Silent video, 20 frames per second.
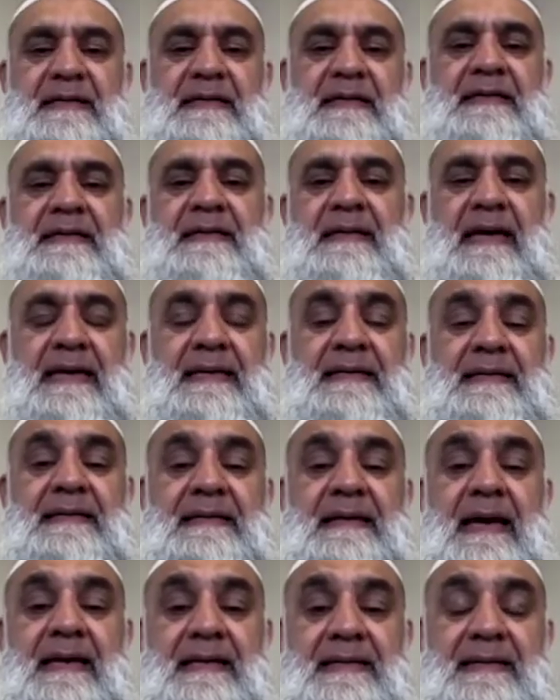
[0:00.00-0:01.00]
in
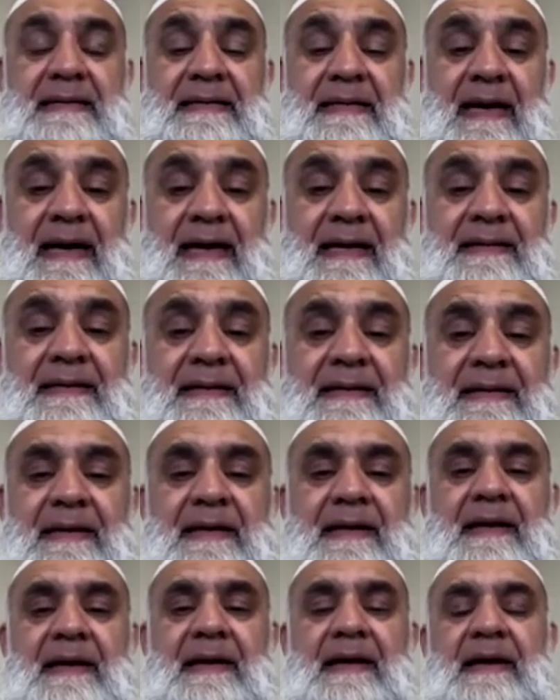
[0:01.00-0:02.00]
1889
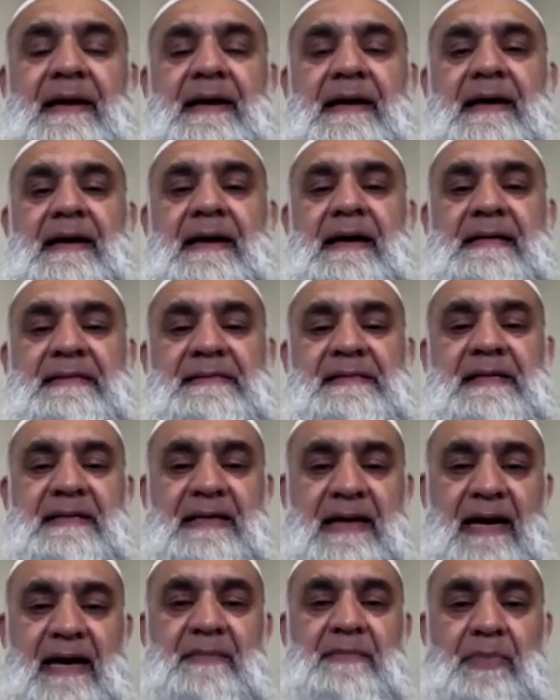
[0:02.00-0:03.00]
uh, as a
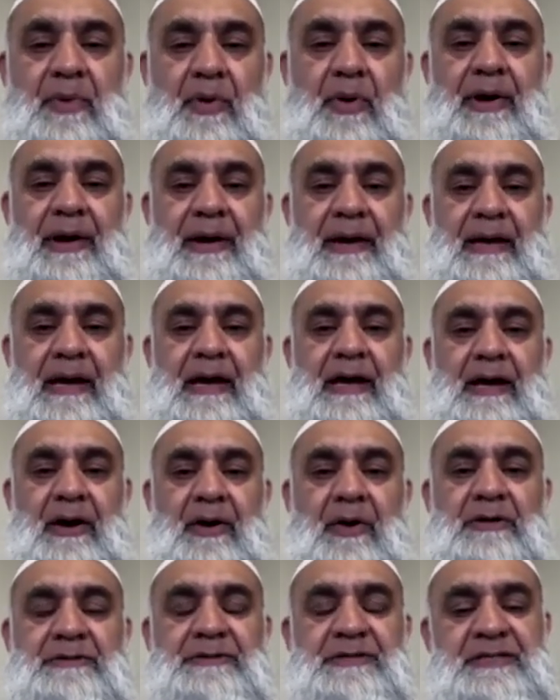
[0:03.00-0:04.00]
young boy,
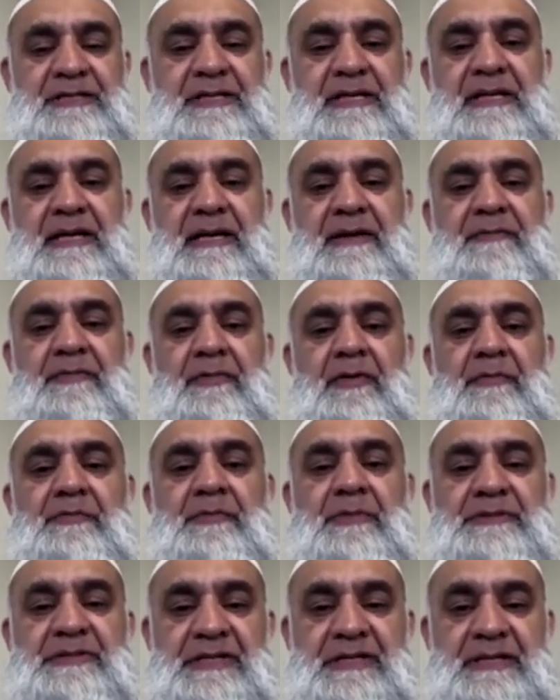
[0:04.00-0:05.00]
originally
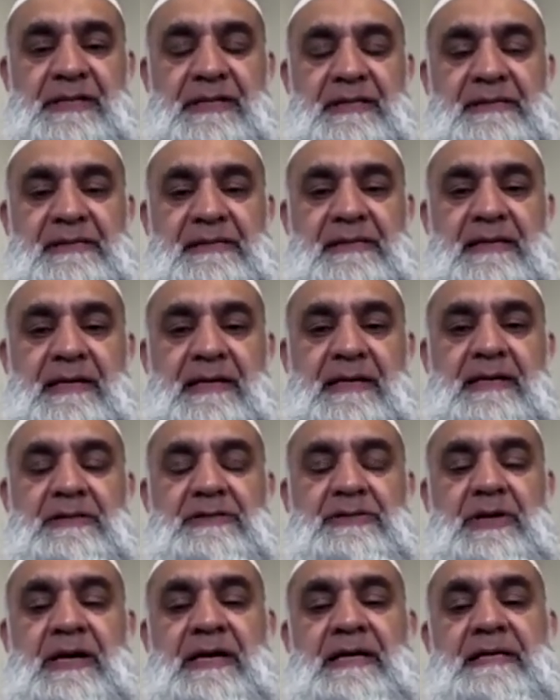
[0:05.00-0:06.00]
from Mauritius.
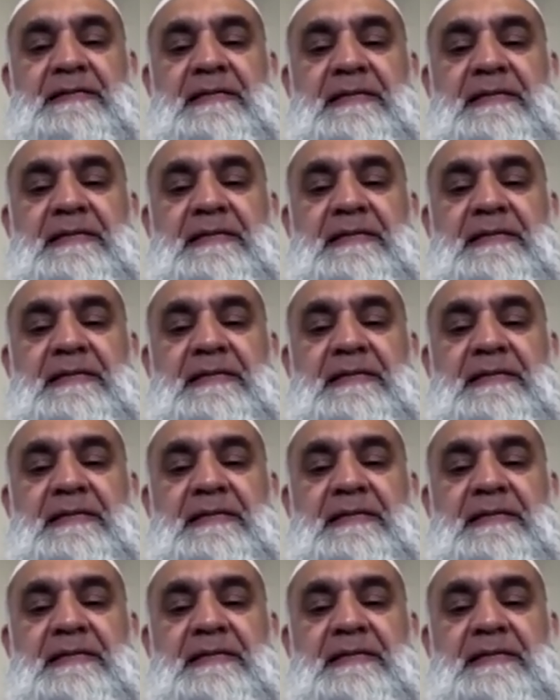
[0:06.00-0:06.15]
So his